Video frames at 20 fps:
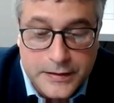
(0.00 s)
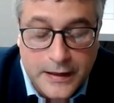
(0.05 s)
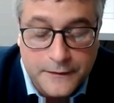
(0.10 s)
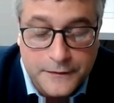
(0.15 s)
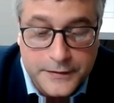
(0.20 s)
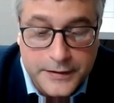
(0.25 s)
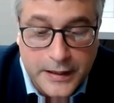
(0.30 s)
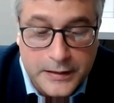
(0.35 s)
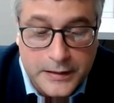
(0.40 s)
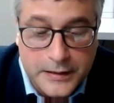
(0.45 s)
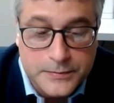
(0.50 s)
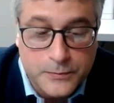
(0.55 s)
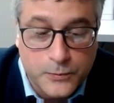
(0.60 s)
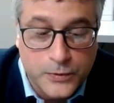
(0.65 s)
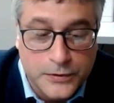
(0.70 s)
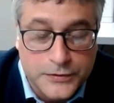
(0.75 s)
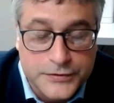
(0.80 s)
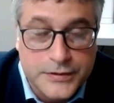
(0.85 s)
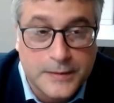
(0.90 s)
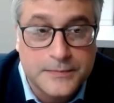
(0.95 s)
FDA
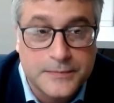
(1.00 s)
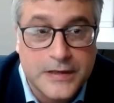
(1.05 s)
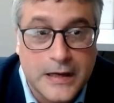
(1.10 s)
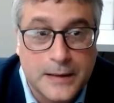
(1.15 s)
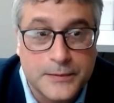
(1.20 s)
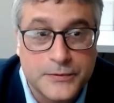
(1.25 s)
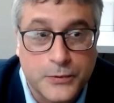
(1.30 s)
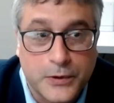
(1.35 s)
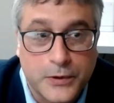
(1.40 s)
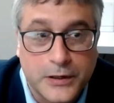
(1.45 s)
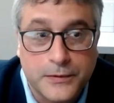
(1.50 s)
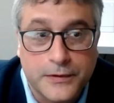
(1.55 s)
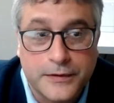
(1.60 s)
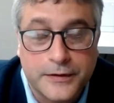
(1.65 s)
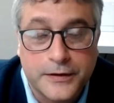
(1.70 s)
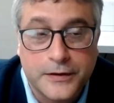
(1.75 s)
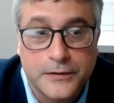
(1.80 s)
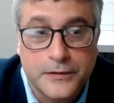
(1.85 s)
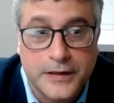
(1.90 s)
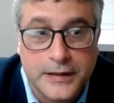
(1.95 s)
will sometimes work
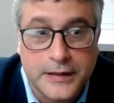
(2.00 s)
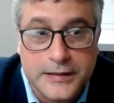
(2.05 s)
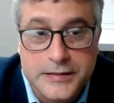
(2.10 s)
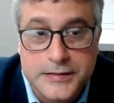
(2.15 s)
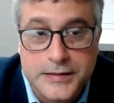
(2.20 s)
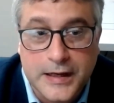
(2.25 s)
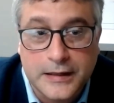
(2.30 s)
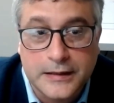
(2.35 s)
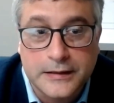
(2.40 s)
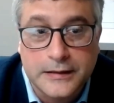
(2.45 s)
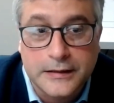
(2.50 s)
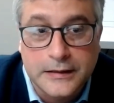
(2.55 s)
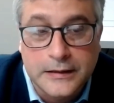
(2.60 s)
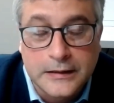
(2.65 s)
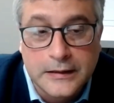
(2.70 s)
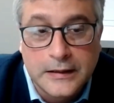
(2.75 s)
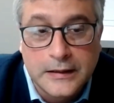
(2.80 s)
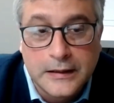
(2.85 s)
with you and extend